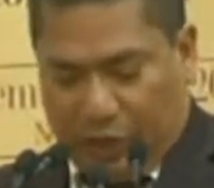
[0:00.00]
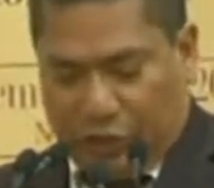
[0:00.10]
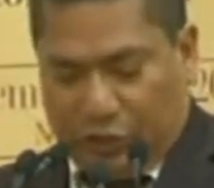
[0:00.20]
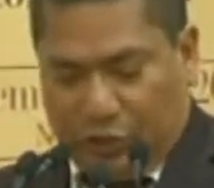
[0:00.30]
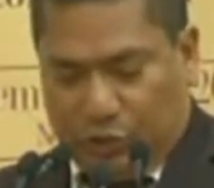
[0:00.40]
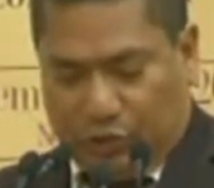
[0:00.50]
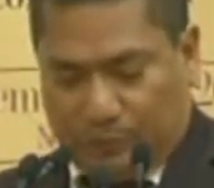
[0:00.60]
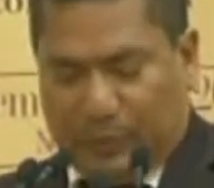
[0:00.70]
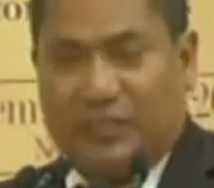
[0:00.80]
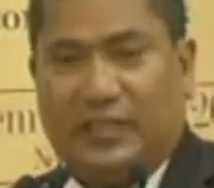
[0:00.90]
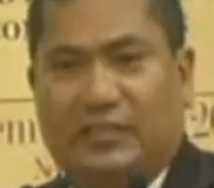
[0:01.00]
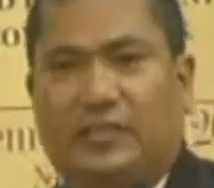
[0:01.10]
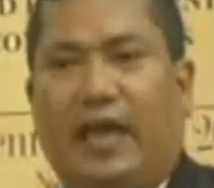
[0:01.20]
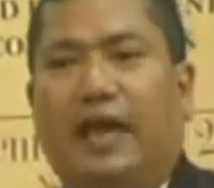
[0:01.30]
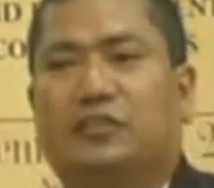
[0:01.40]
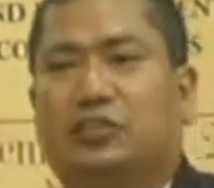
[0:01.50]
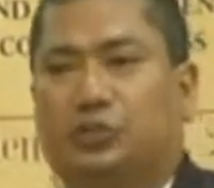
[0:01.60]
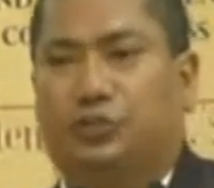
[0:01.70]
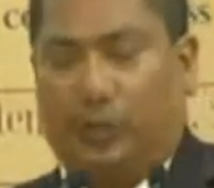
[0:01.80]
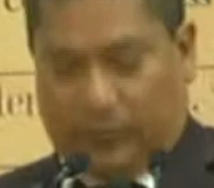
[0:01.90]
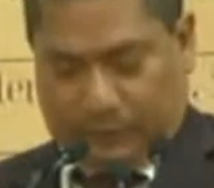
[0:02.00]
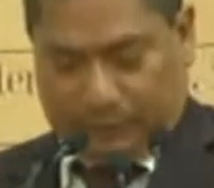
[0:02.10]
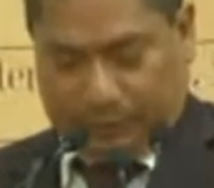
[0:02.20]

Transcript: continued business as usual.